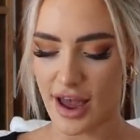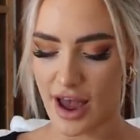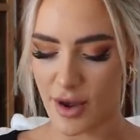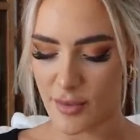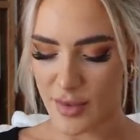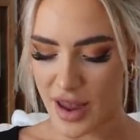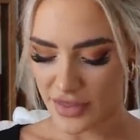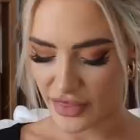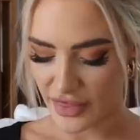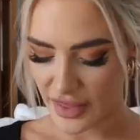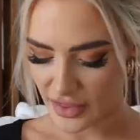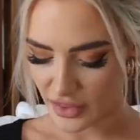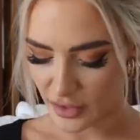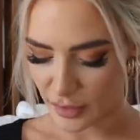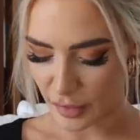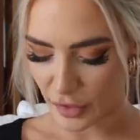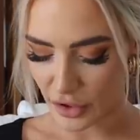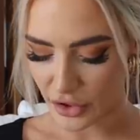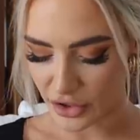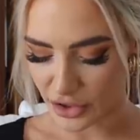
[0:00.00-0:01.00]
Um, and then
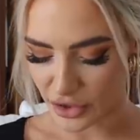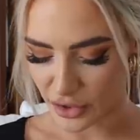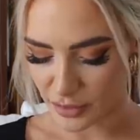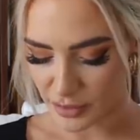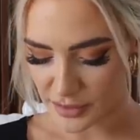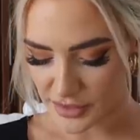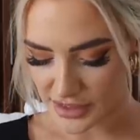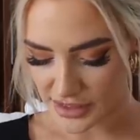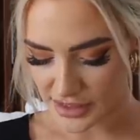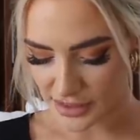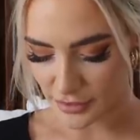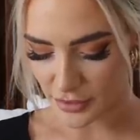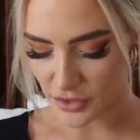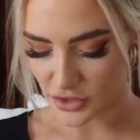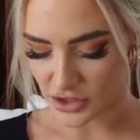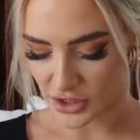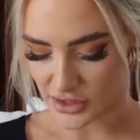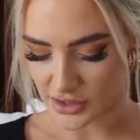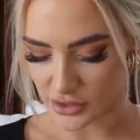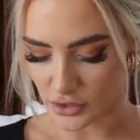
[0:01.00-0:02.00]
the bottoms
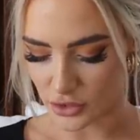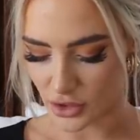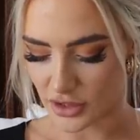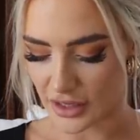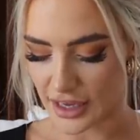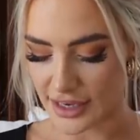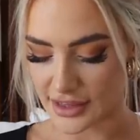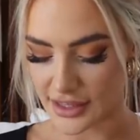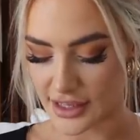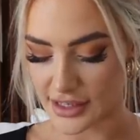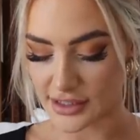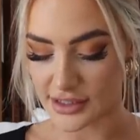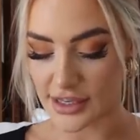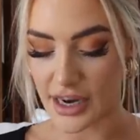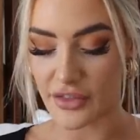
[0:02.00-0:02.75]
just look like this.